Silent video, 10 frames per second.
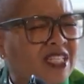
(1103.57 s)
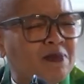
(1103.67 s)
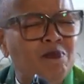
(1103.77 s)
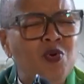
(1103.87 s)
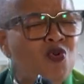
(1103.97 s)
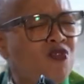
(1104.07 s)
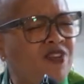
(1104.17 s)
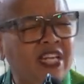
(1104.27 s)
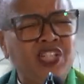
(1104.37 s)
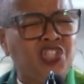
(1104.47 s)
It's
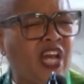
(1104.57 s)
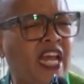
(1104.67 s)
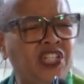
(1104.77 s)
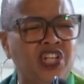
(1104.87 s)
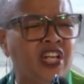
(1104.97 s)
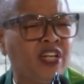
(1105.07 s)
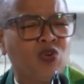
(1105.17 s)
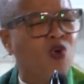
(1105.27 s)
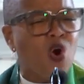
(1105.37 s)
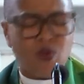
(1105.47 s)
moving and changing and
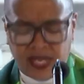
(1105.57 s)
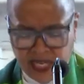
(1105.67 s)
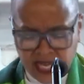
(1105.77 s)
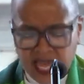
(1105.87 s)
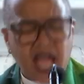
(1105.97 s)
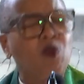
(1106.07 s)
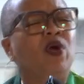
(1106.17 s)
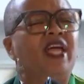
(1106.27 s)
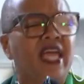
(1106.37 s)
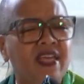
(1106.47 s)
growing, and
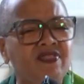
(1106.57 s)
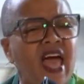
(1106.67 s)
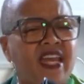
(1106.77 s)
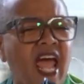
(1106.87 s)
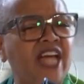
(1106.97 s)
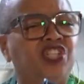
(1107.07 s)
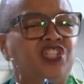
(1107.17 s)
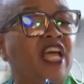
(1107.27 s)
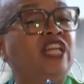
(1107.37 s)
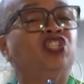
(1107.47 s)
we're in that
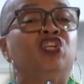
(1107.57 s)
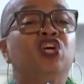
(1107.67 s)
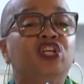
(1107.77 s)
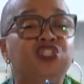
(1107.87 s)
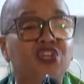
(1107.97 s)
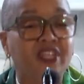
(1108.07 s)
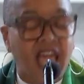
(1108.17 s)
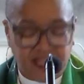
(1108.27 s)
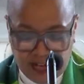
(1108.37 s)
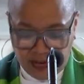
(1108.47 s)
agitation
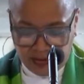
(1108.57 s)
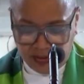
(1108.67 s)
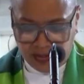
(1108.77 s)
together.